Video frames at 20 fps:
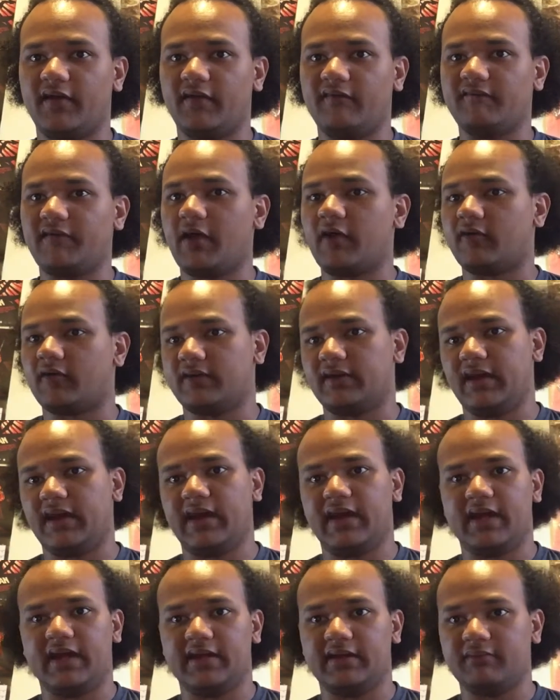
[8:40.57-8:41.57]
Falcon
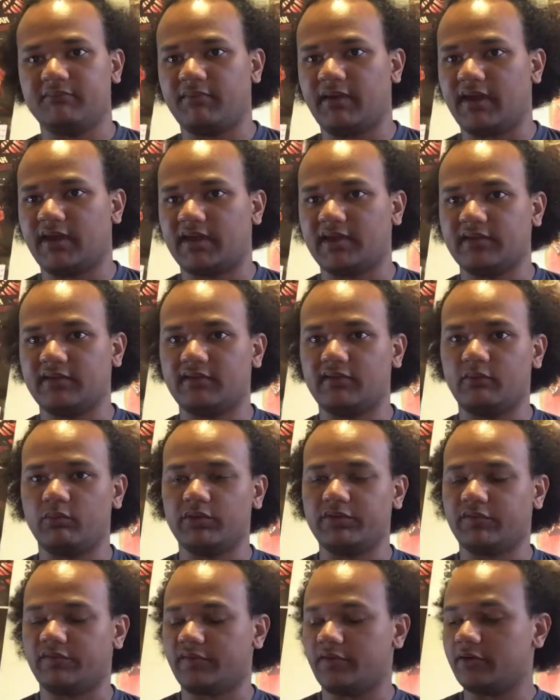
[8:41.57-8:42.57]
had back in the
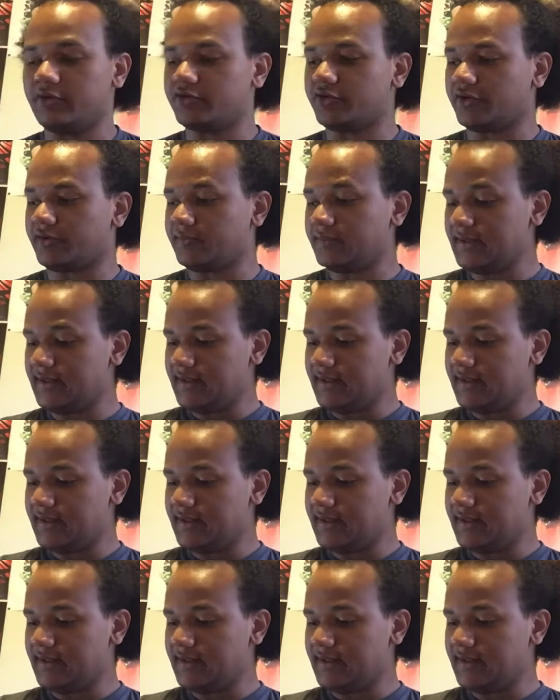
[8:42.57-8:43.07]
Winter Soldier,